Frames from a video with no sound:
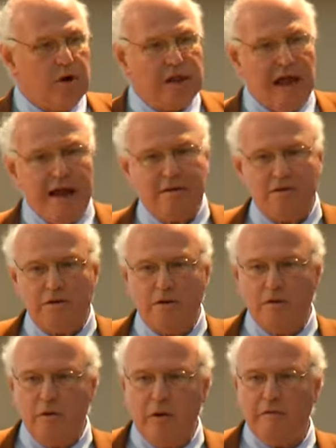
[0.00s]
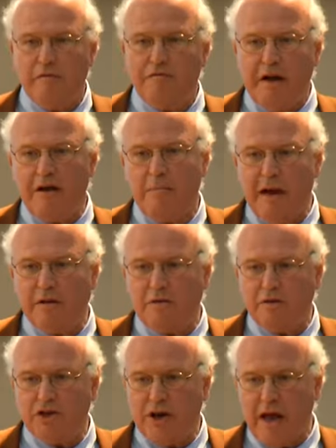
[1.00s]
relate to
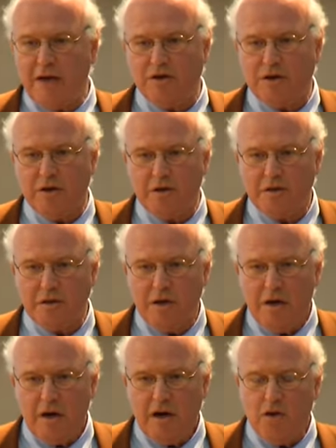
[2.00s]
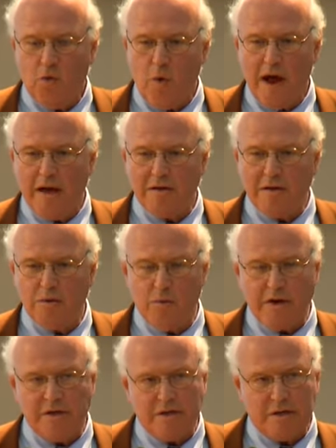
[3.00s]
fundamental changes in the ways
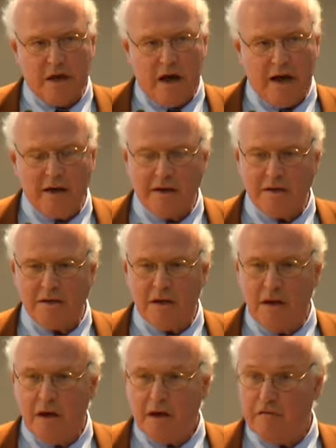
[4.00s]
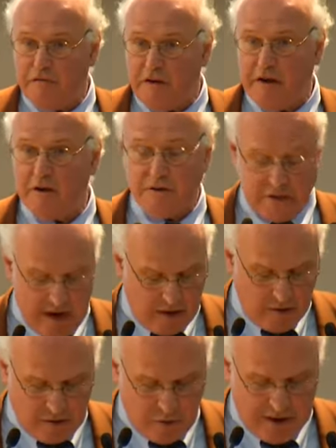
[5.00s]
in which societies configure
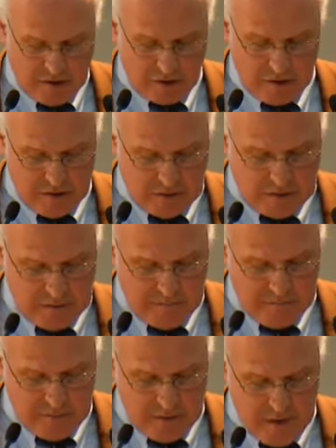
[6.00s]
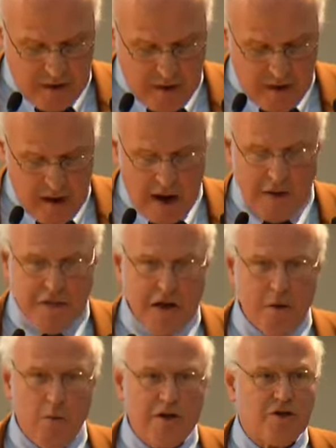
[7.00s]
sacred questions. I
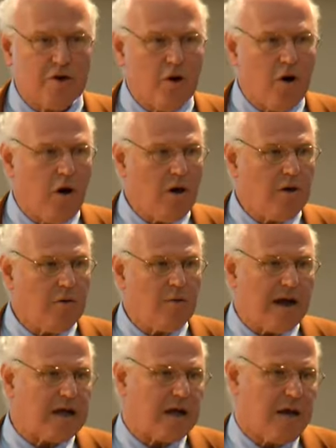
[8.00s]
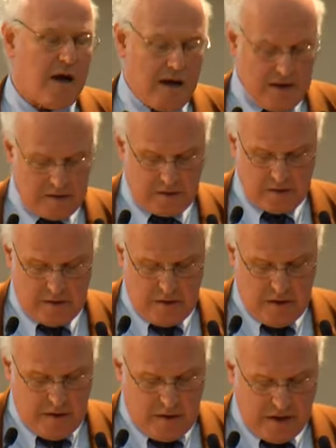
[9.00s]
think we should all recognize
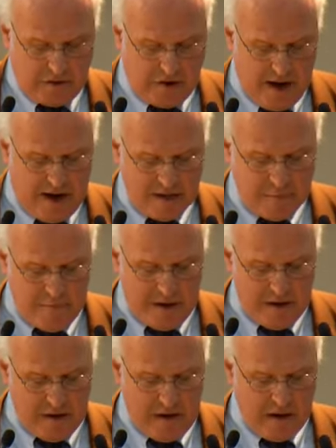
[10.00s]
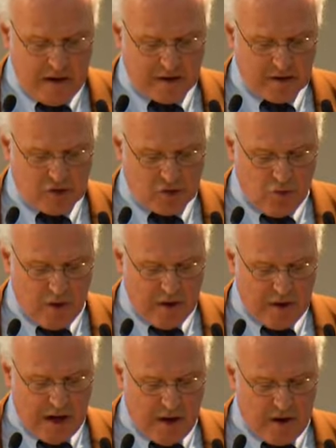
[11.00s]
that there has been an
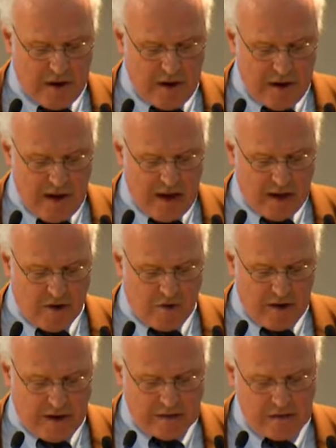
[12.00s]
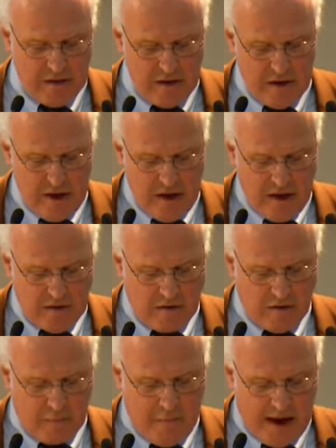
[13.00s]
extraordinary increase in
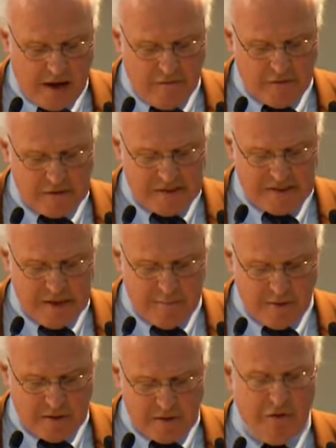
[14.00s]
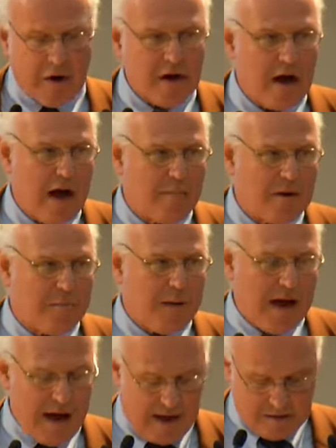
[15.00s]
the demand for symbols of our common
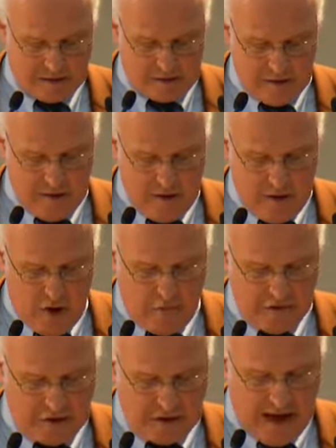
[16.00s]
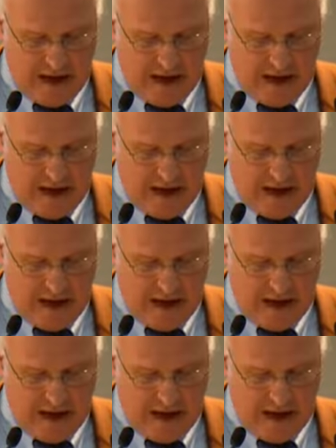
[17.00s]
past over the